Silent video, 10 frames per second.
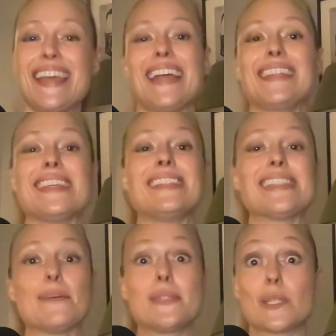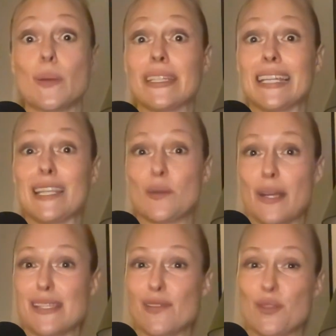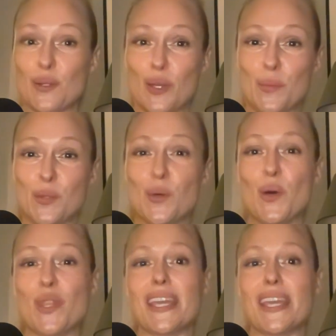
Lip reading: and then subsequently the rest of the global north,